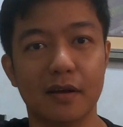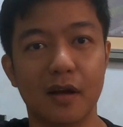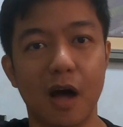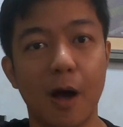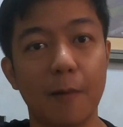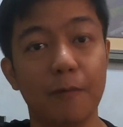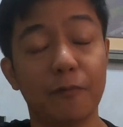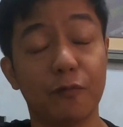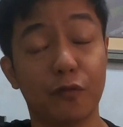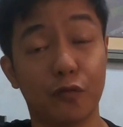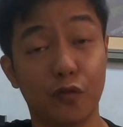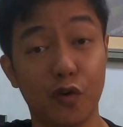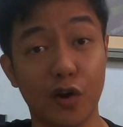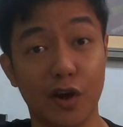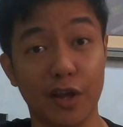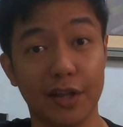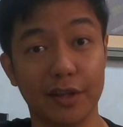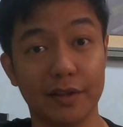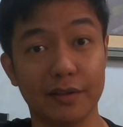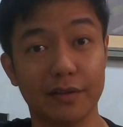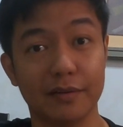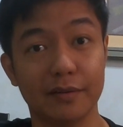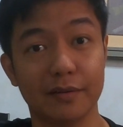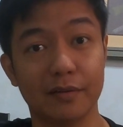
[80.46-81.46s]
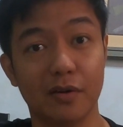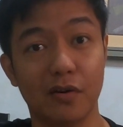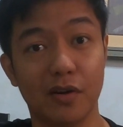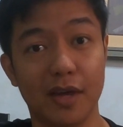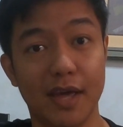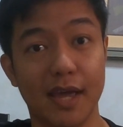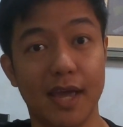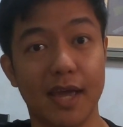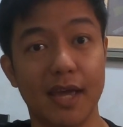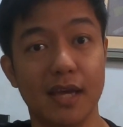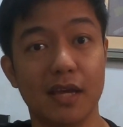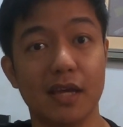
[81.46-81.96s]
upfront,
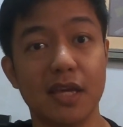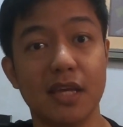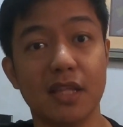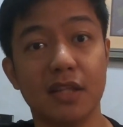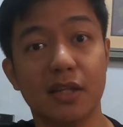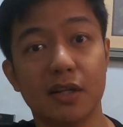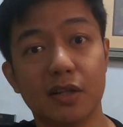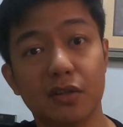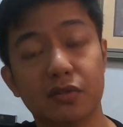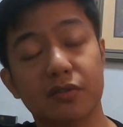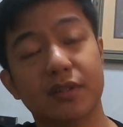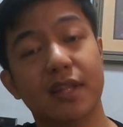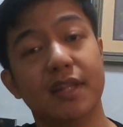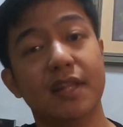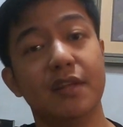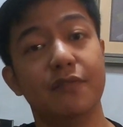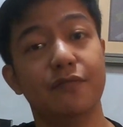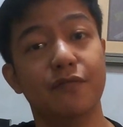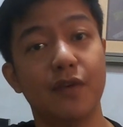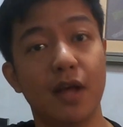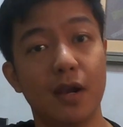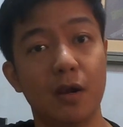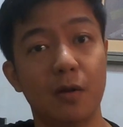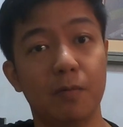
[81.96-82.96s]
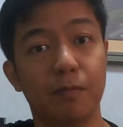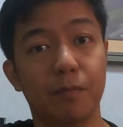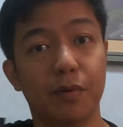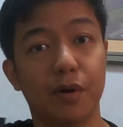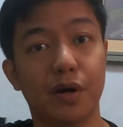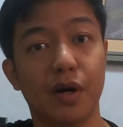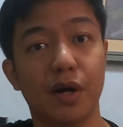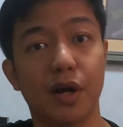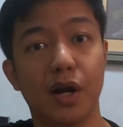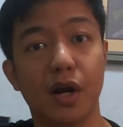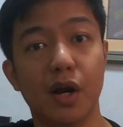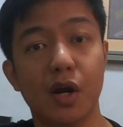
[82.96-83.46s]
okay, either to the
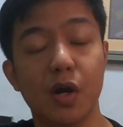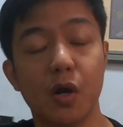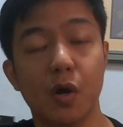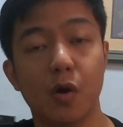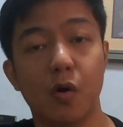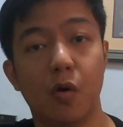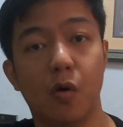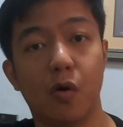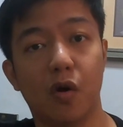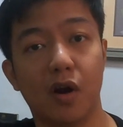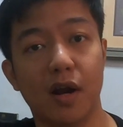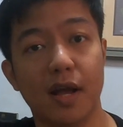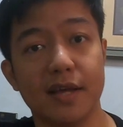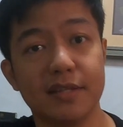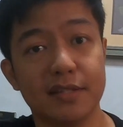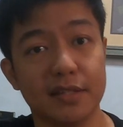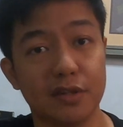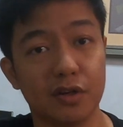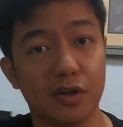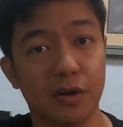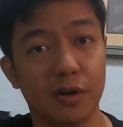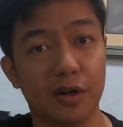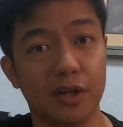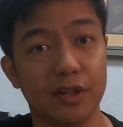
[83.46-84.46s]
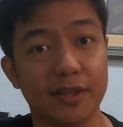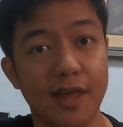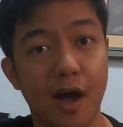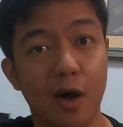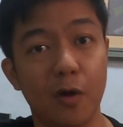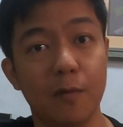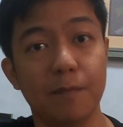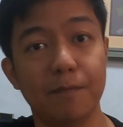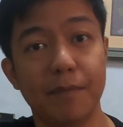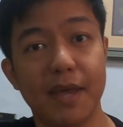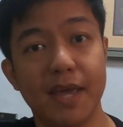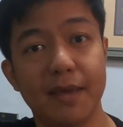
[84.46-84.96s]
developer or as your
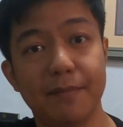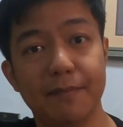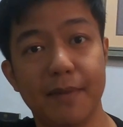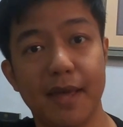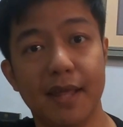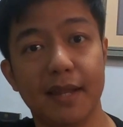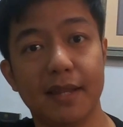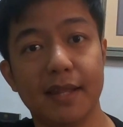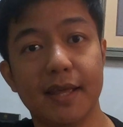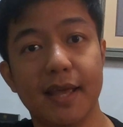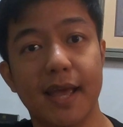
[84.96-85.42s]
down payment,